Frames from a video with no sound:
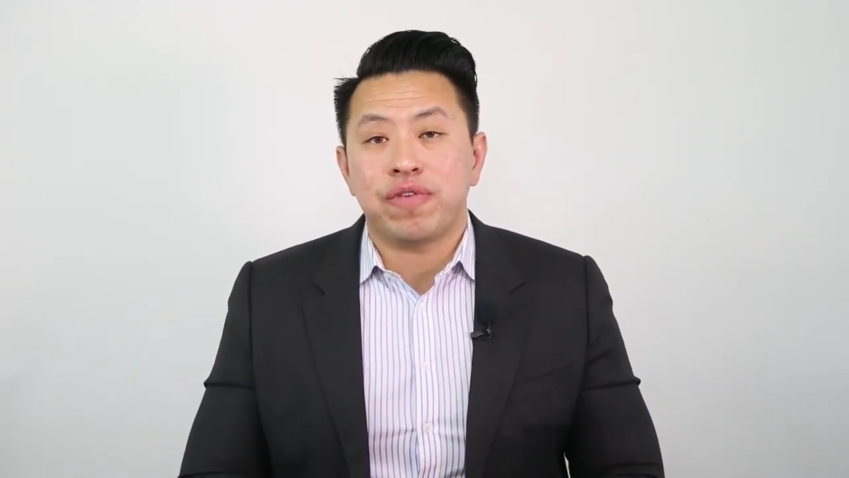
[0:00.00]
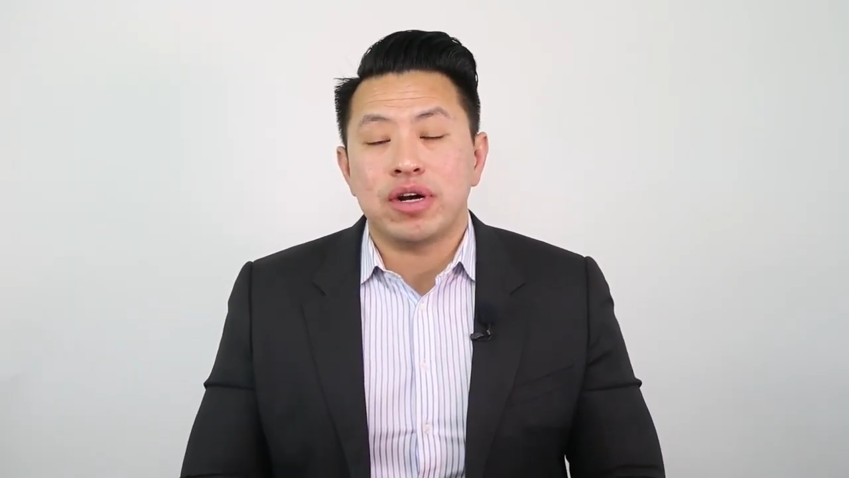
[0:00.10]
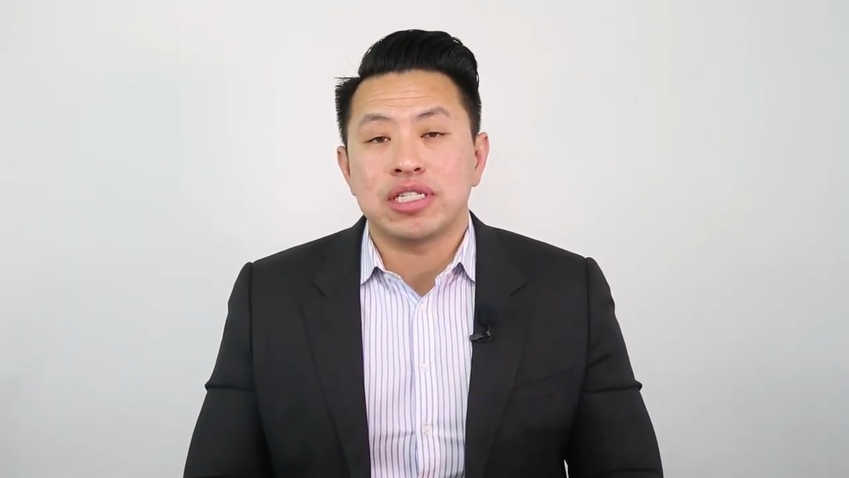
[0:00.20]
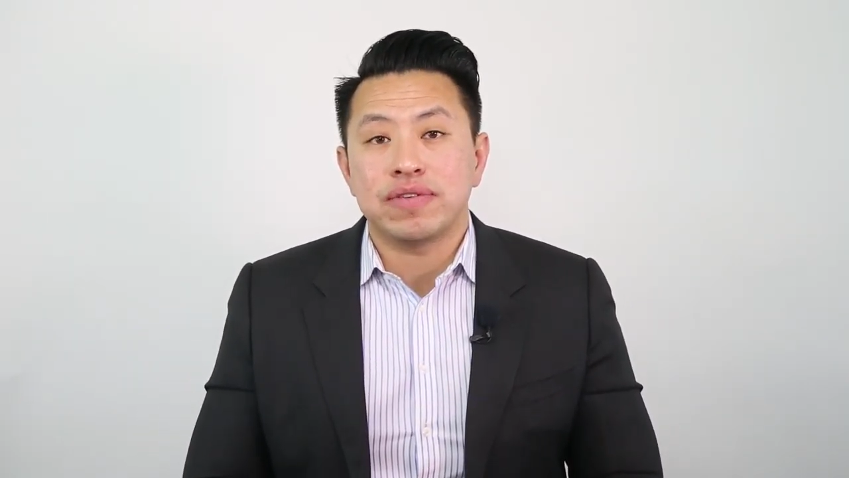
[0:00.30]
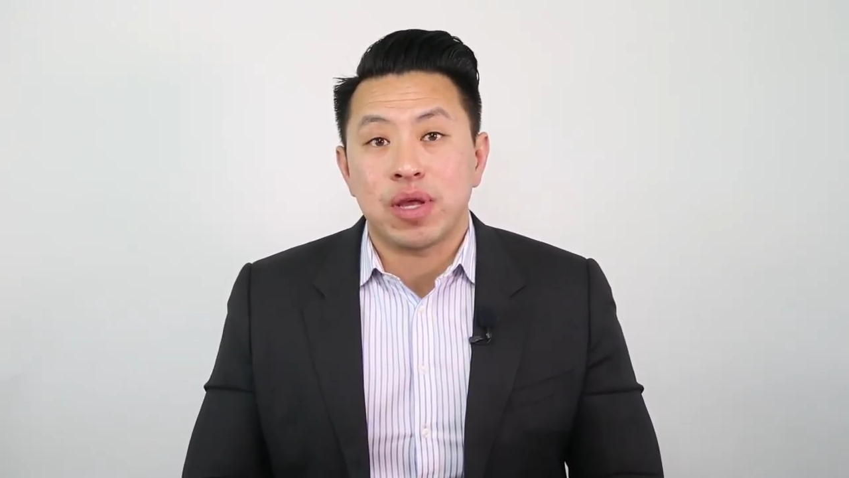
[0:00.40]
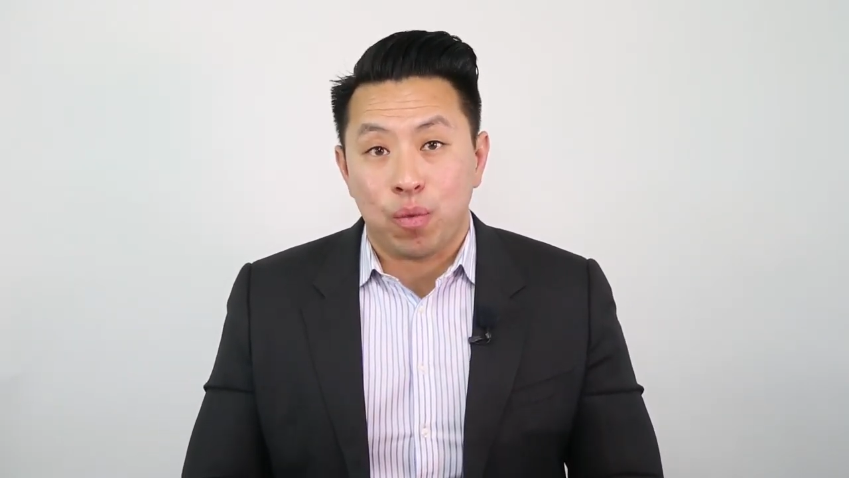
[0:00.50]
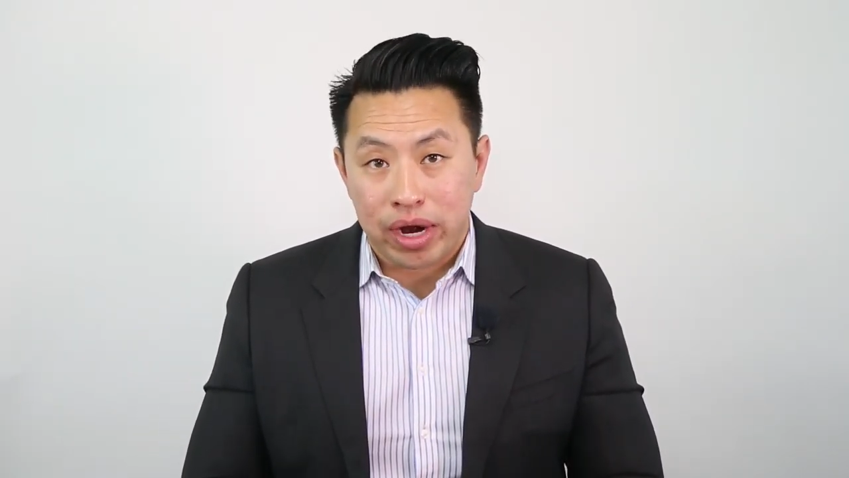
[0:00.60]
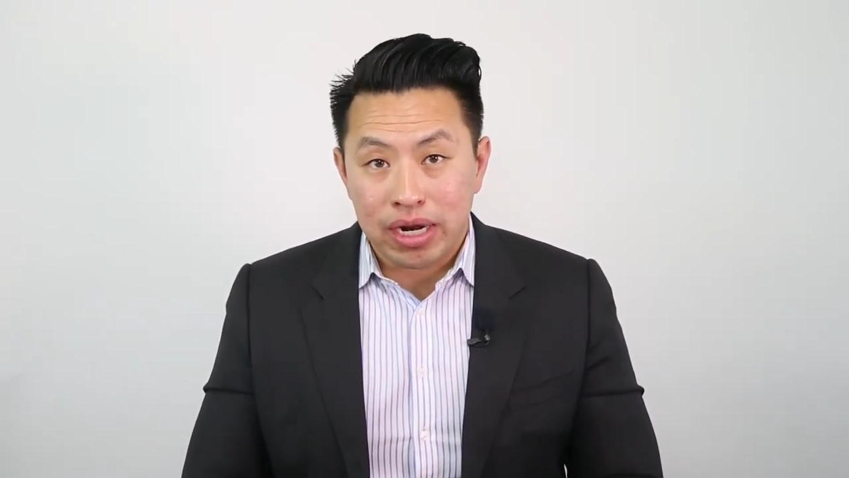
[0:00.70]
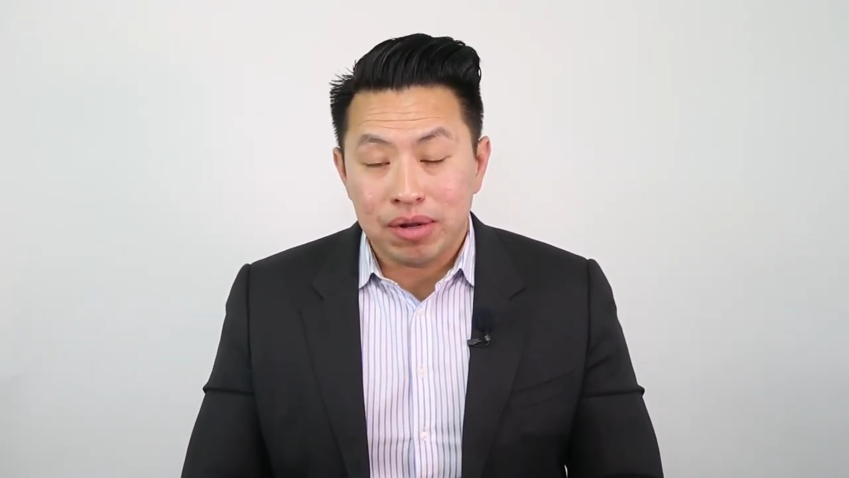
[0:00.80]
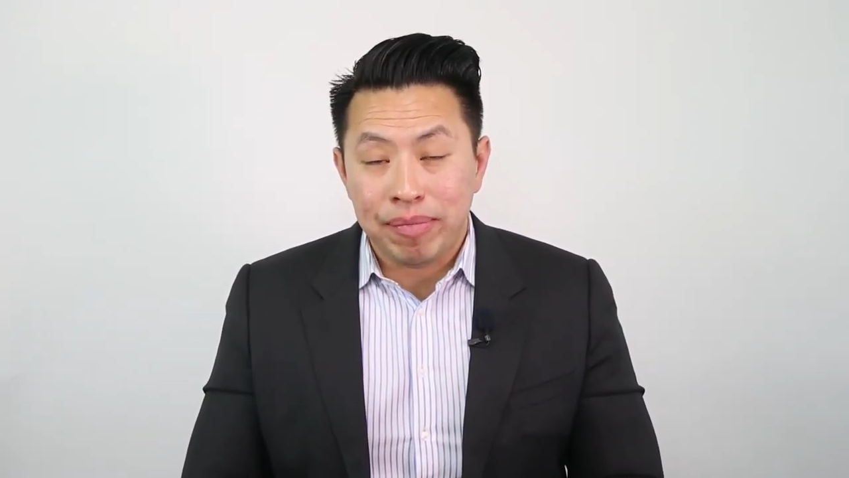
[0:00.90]
for ourselves that
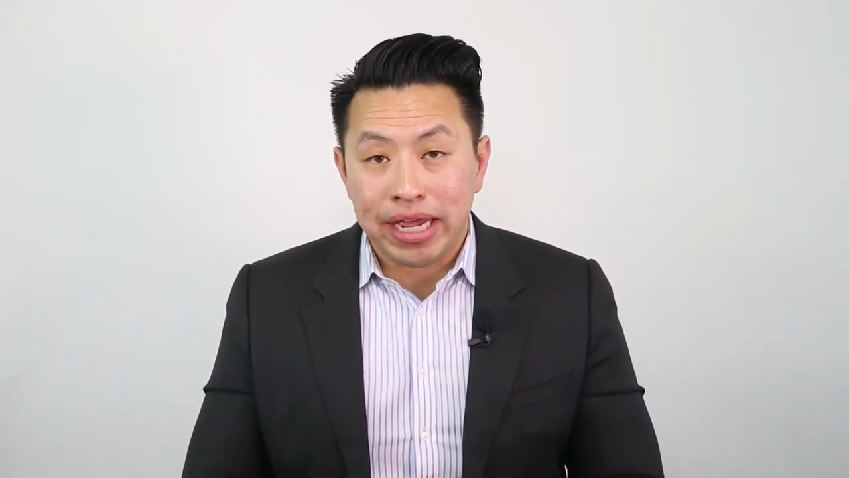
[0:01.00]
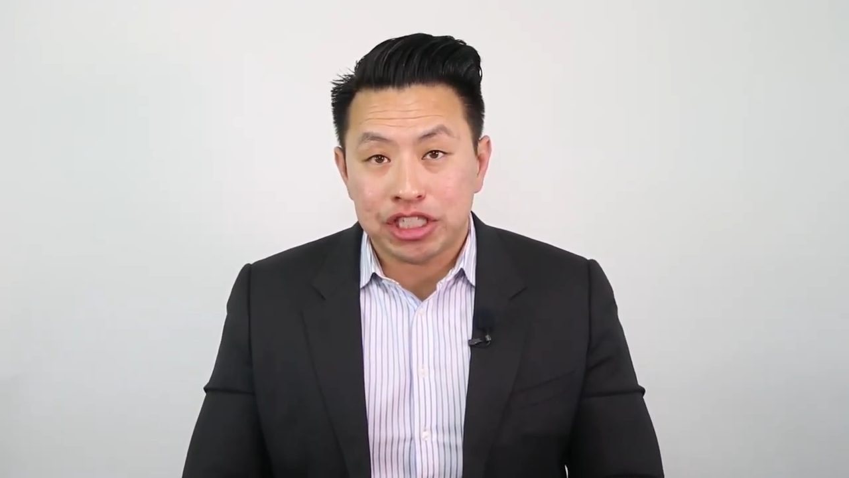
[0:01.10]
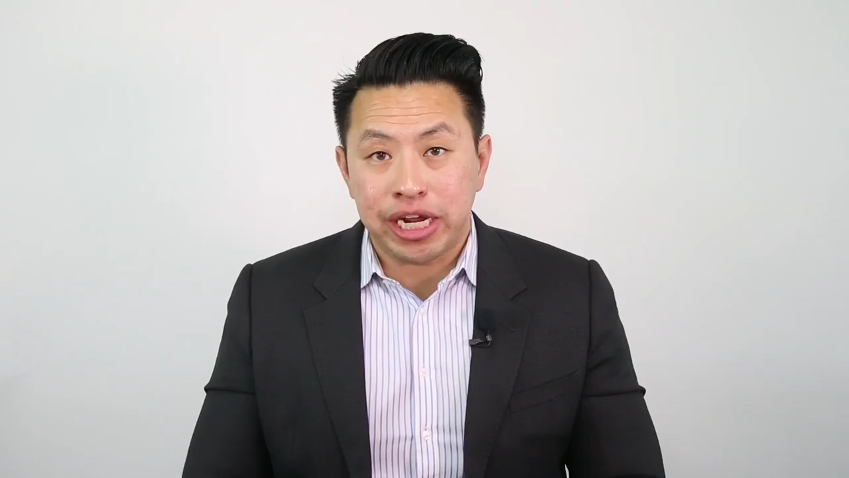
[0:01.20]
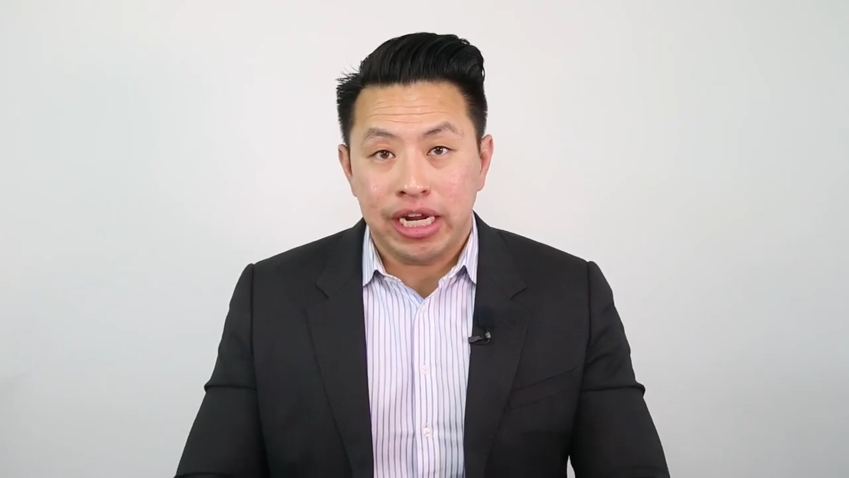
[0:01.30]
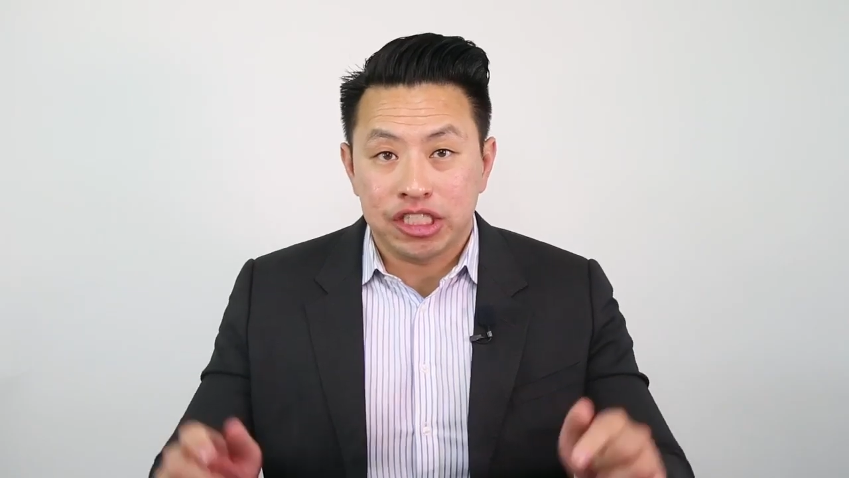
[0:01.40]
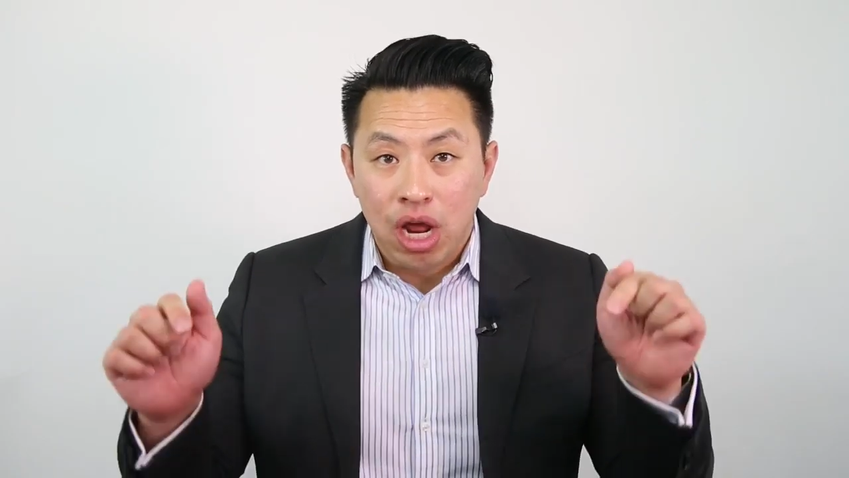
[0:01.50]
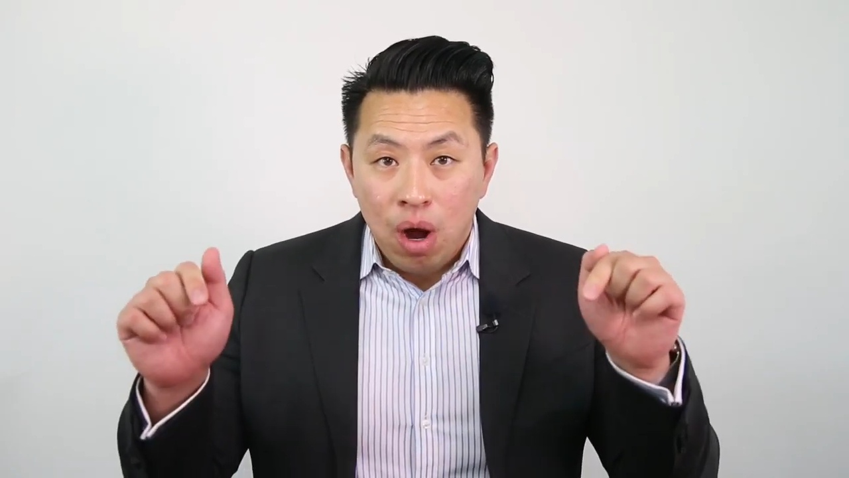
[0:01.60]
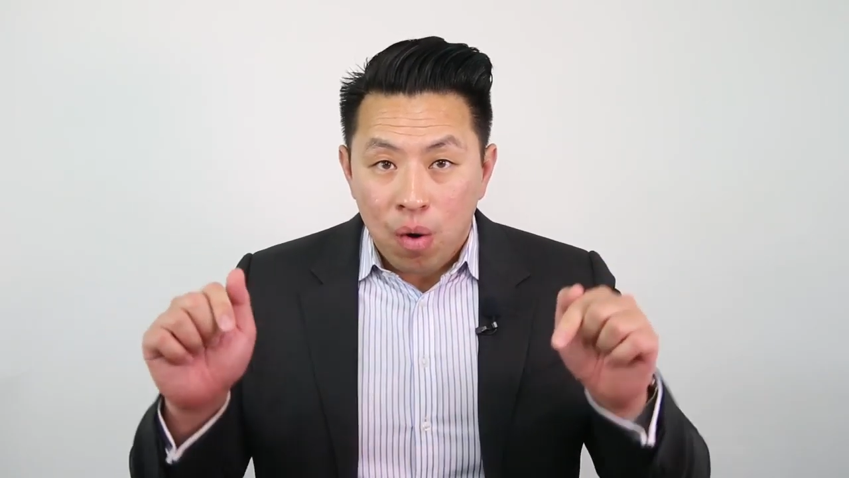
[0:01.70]
we're gonna make a change